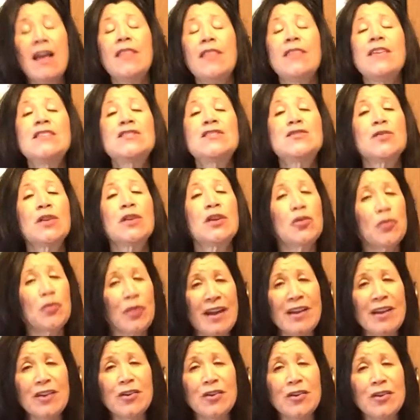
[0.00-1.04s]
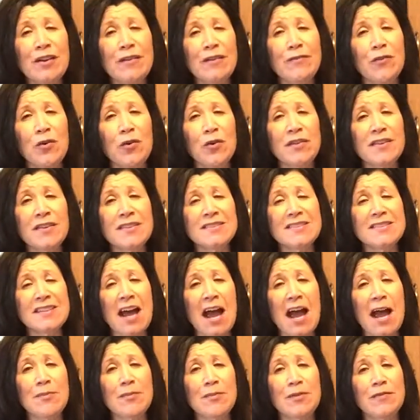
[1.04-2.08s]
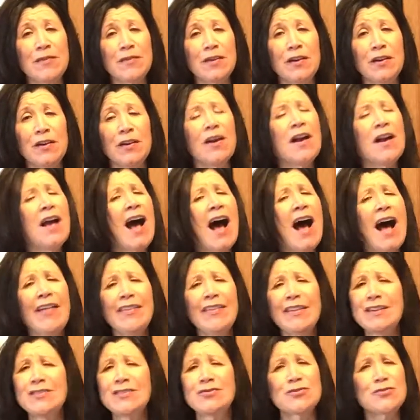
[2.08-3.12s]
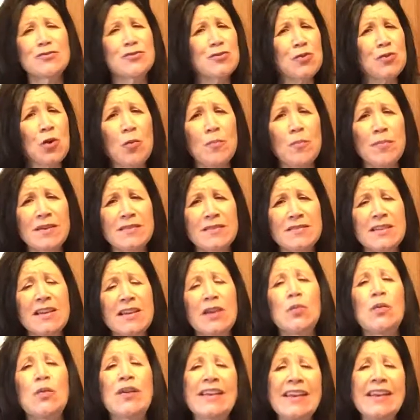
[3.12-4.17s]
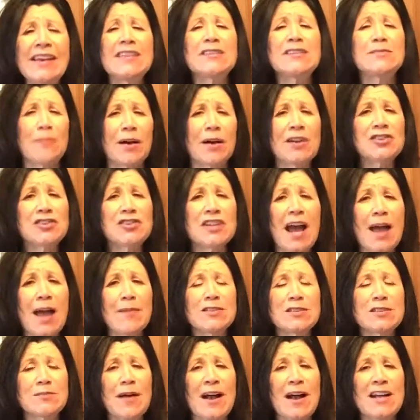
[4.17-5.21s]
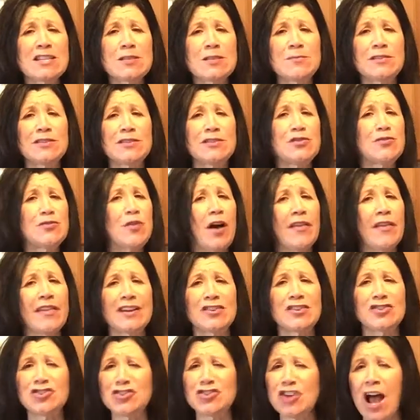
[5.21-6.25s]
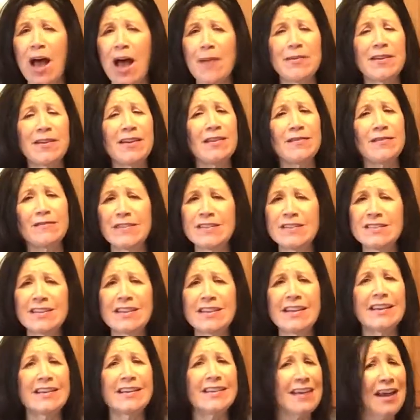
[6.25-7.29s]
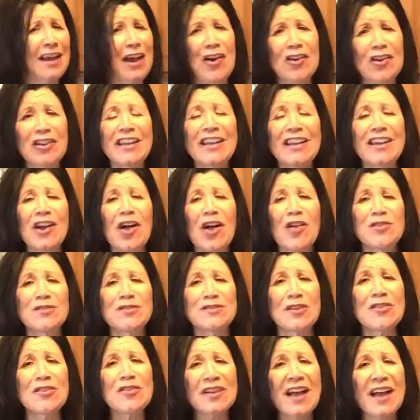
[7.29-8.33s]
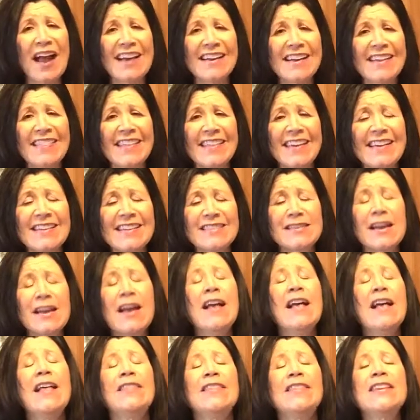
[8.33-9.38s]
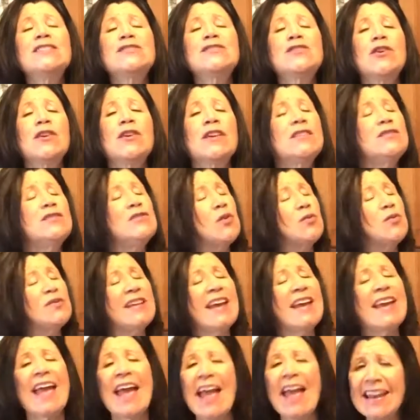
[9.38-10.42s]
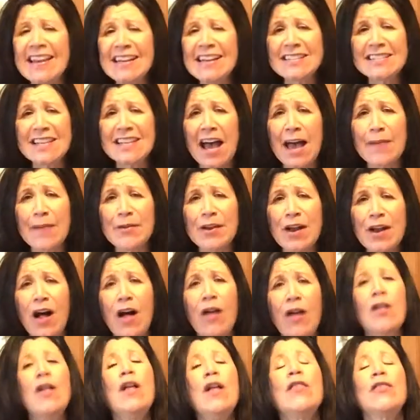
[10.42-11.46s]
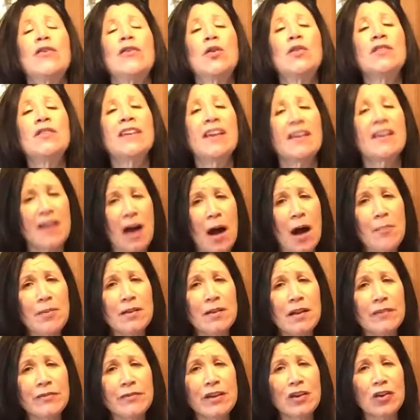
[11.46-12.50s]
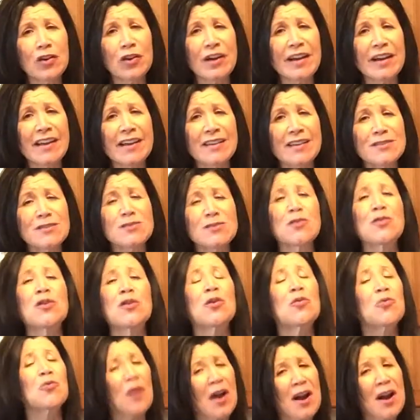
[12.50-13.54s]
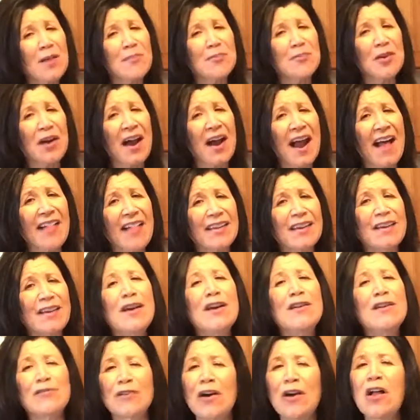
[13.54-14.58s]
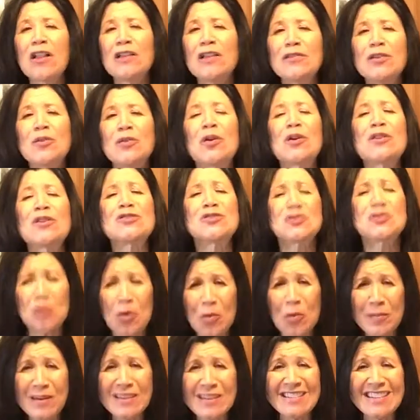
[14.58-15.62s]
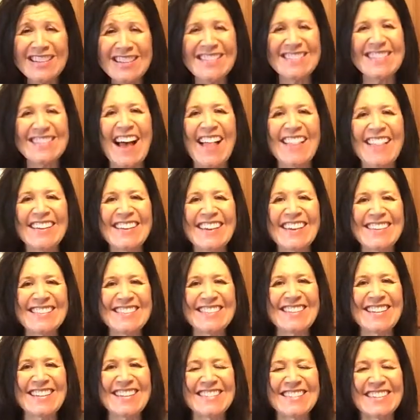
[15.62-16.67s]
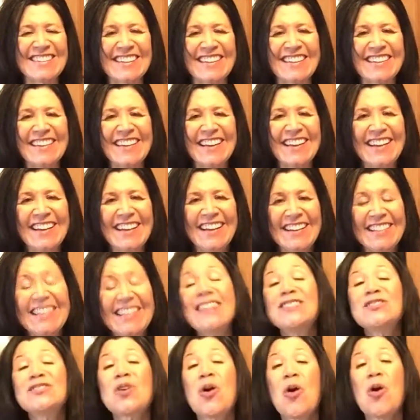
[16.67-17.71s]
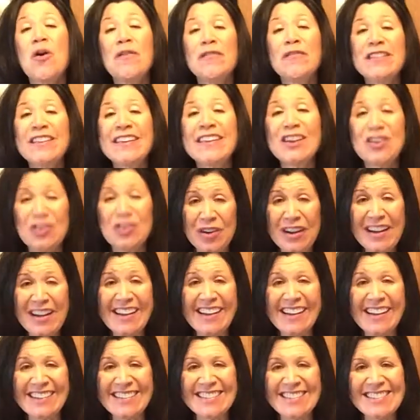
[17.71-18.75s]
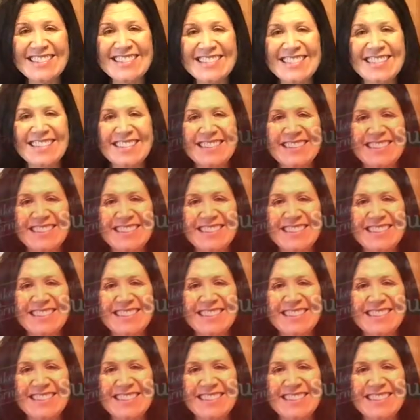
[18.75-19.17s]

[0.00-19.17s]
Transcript: These are a great cookie for this time of year. Holidays are so busy and we need as much time as possible to do all that shopping and visiting and caroling and all those other kind of things. These cookies don't take any time at all. They're only a couple of ingredients, so they're right up your alley for all of you who are so busy this holiday season. Let's go over the ingredients.